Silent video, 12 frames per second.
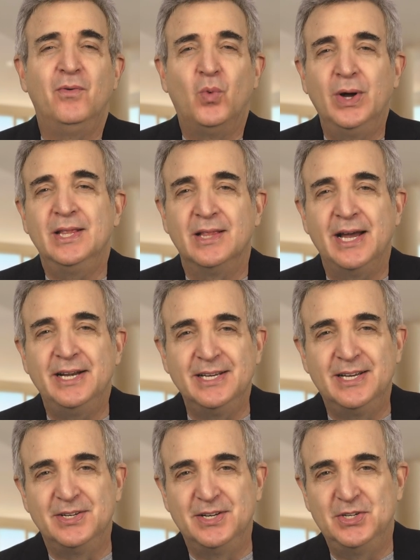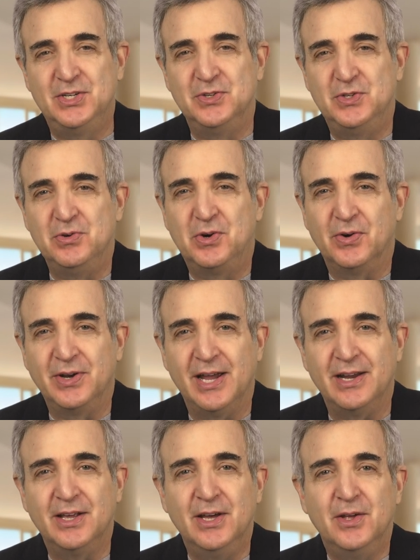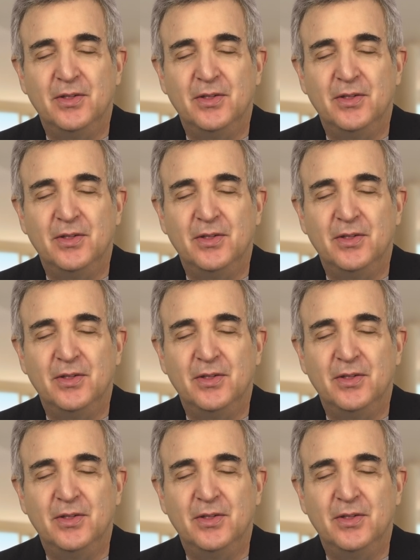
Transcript: what lighting conditions you create,